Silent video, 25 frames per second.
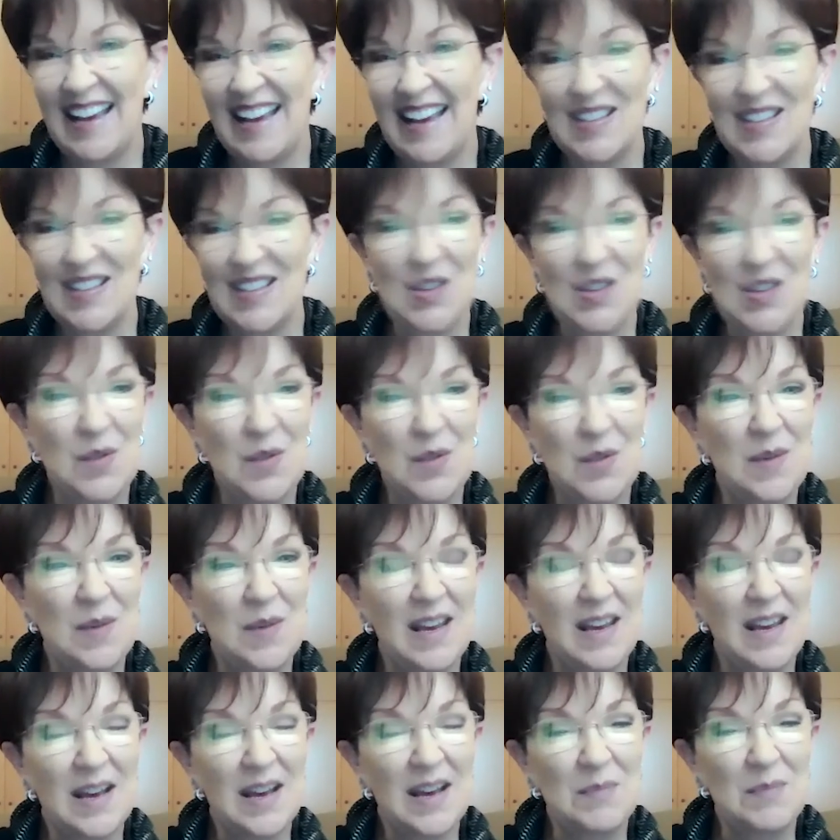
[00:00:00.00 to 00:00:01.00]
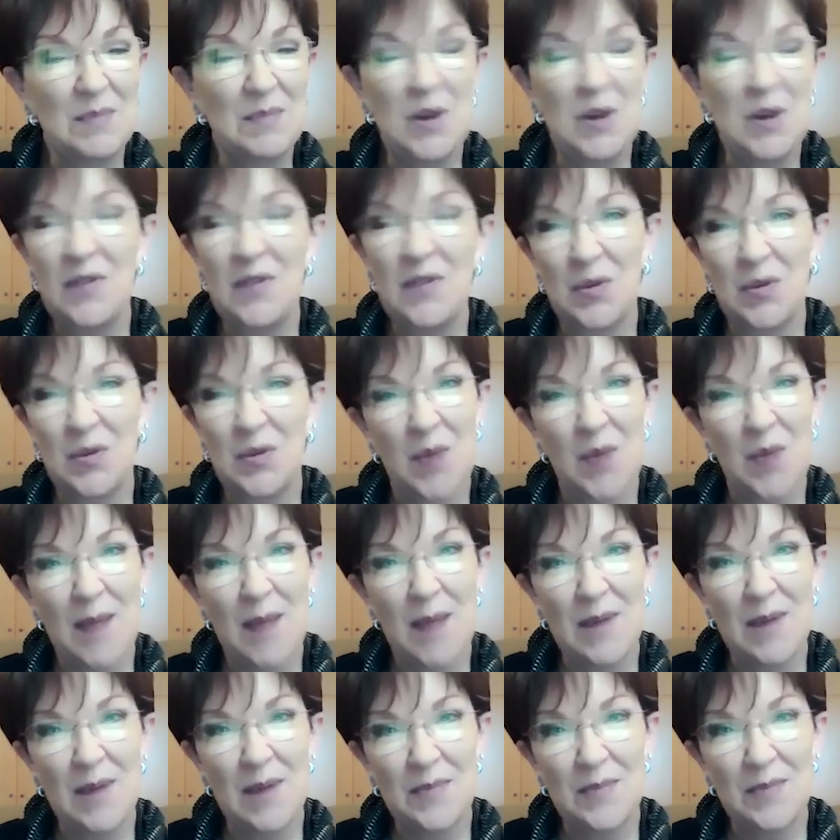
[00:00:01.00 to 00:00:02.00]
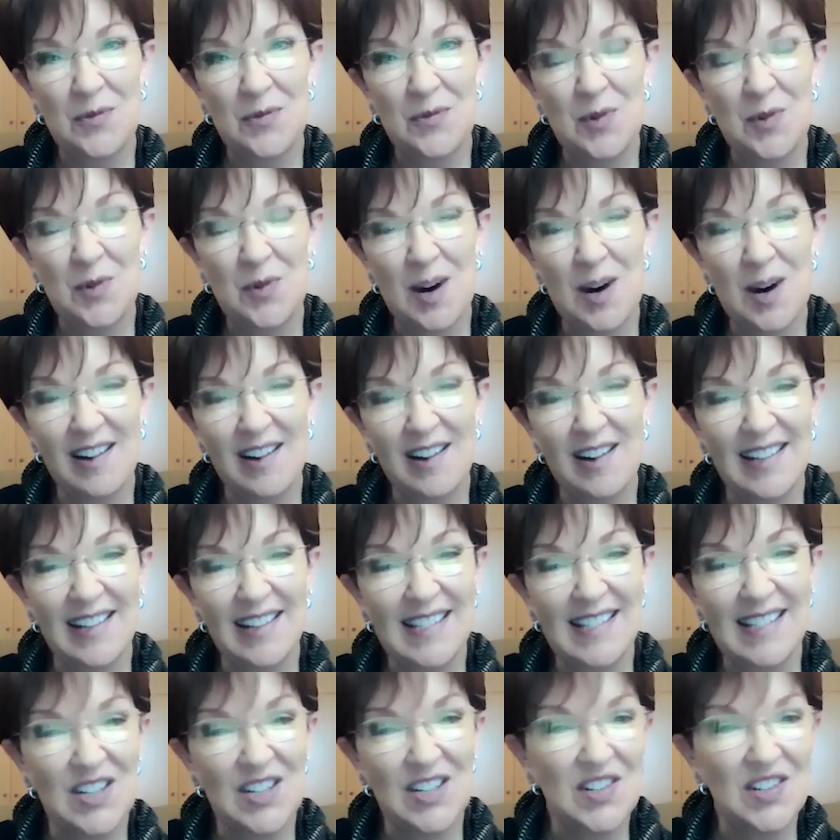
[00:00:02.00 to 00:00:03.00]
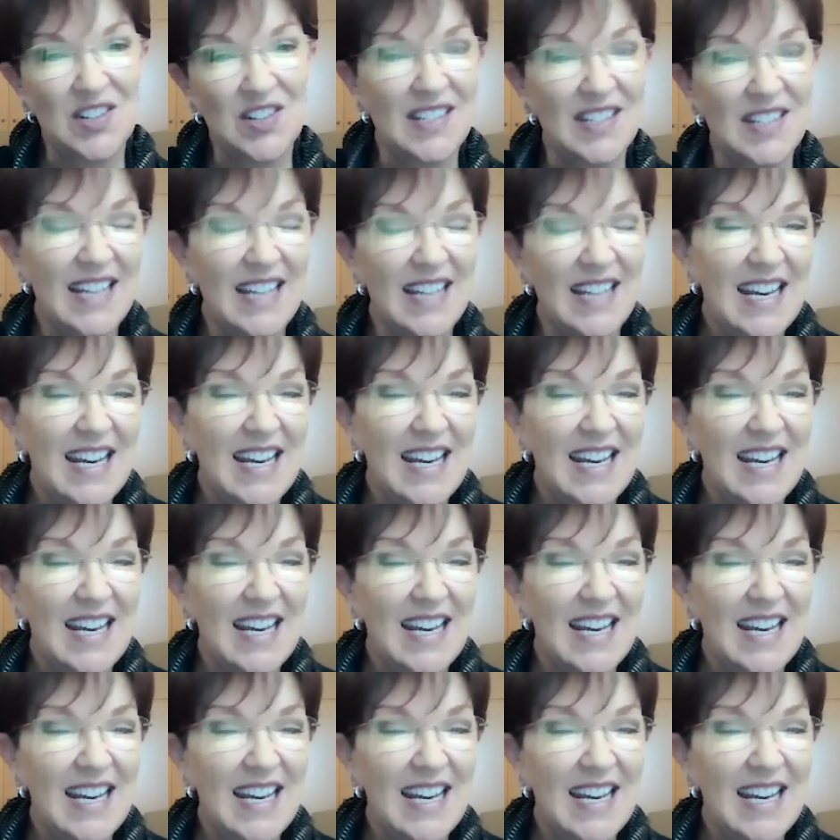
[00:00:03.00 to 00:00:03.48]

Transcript: is going to be a perfect wrap-up for our listeners.